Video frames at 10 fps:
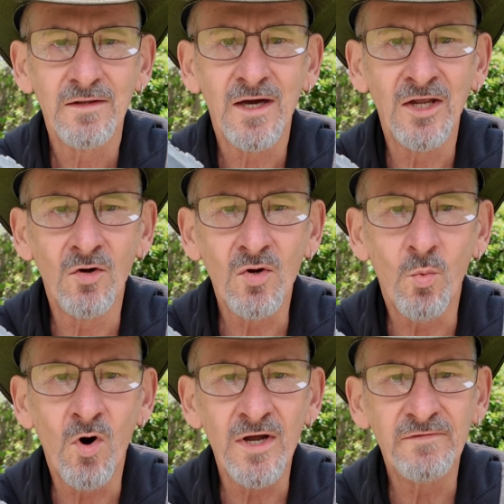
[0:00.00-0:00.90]
they are not a
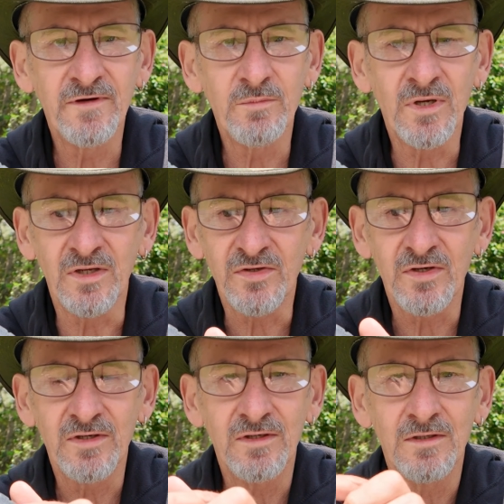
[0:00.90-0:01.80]
wide fitment.
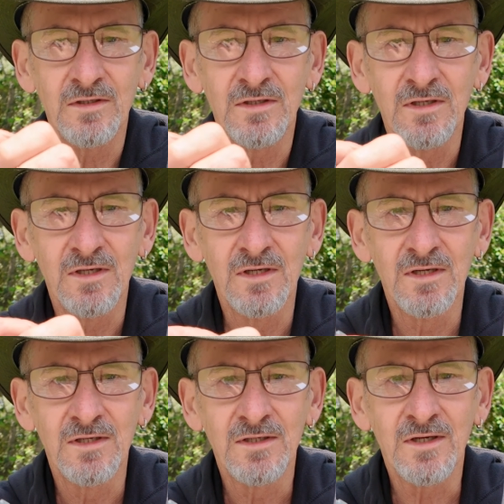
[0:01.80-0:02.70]

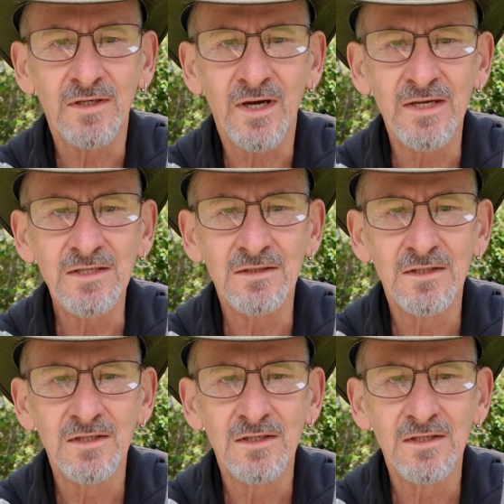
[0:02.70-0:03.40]
Okay,